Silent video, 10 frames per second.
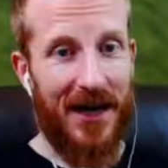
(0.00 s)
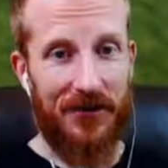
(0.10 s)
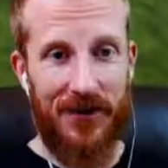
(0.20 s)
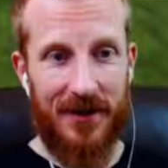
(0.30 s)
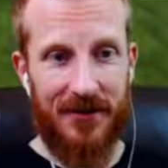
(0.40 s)

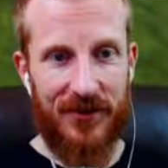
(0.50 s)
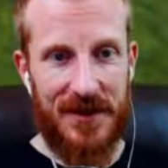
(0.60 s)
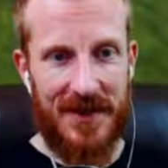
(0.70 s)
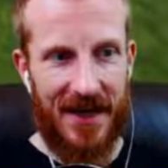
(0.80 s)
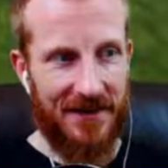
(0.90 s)
housing is
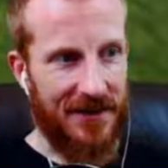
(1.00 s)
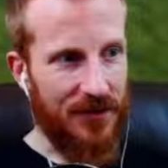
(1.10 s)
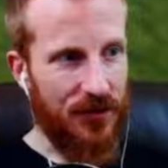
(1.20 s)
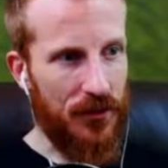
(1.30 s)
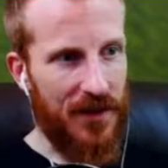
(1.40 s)
fantastic.
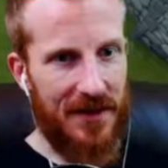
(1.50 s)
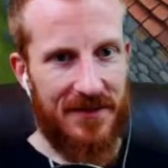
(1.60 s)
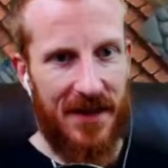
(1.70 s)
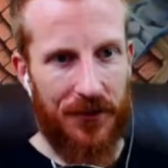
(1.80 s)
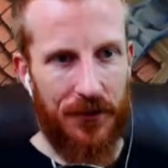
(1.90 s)
So that's
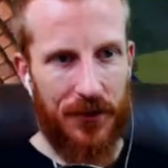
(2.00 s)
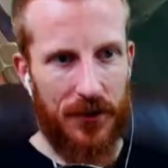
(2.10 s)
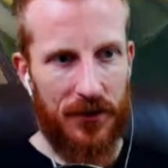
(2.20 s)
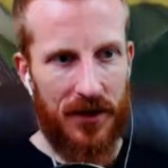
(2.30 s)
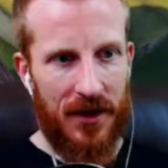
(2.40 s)
down the
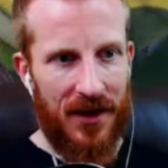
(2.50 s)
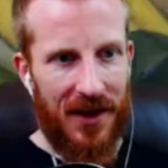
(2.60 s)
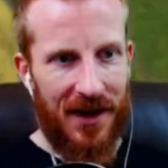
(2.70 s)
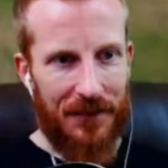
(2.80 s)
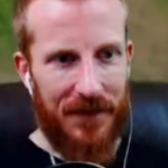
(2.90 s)
road.
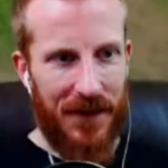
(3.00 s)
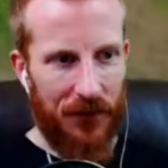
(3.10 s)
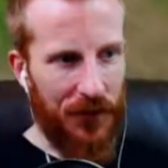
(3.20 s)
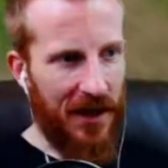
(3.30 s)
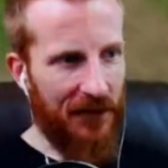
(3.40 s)
Now
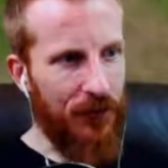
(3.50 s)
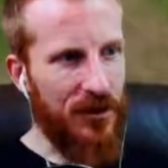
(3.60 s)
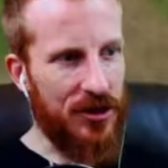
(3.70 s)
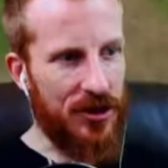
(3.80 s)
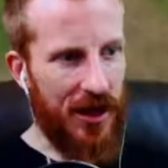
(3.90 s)
that we
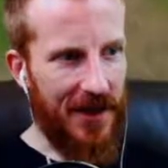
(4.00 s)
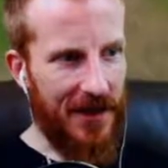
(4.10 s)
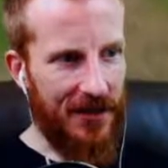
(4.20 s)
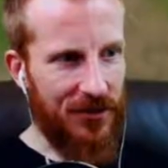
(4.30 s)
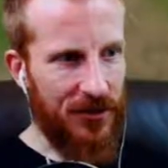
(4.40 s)
should check,
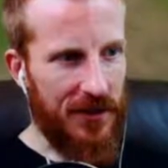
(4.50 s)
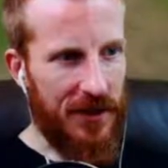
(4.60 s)
and I'll show you.